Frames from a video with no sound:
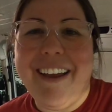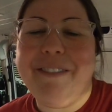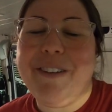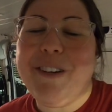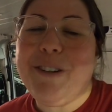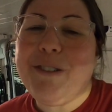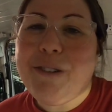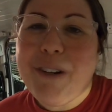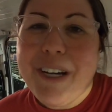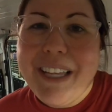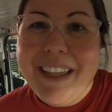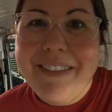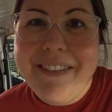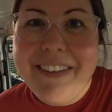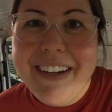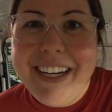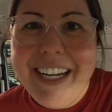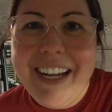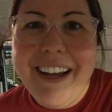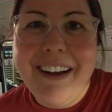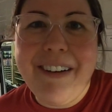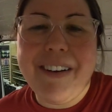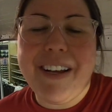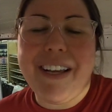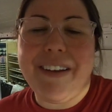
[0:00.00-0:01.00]
If you enjoyed the
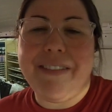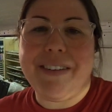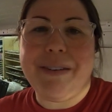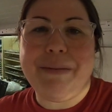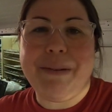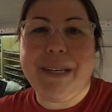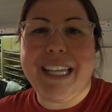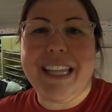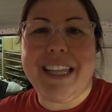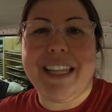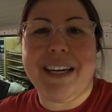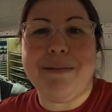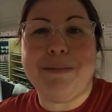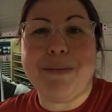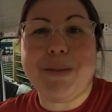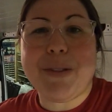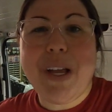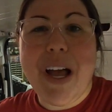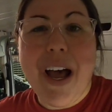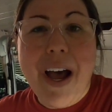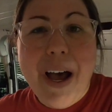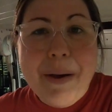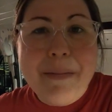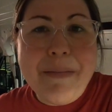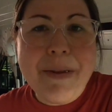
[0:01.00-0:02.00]
video, give it a big thumbs
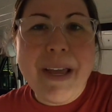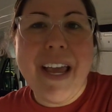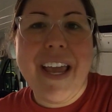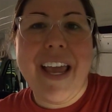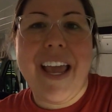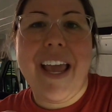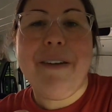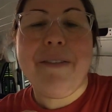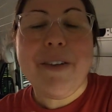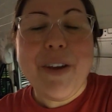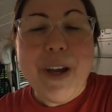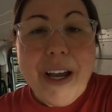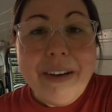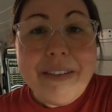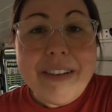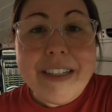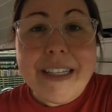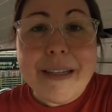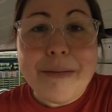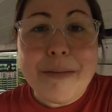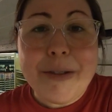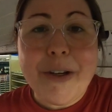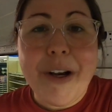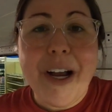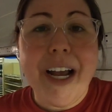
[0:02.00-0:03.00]
up. If you haven't
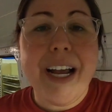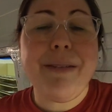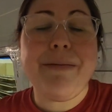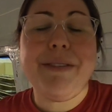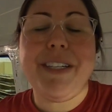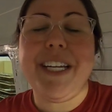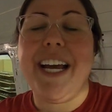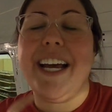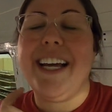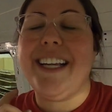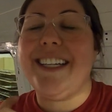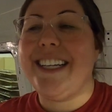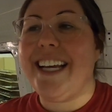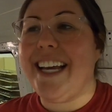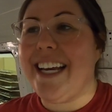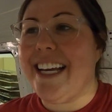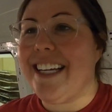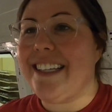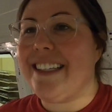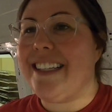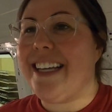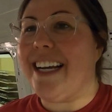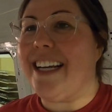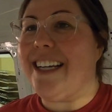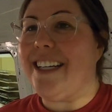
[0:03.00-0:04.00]
subscribed yet, take a
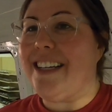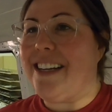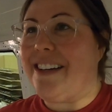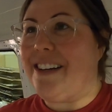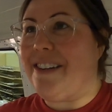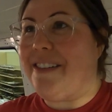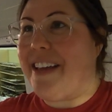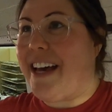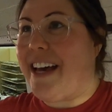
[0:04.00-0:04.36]
second to do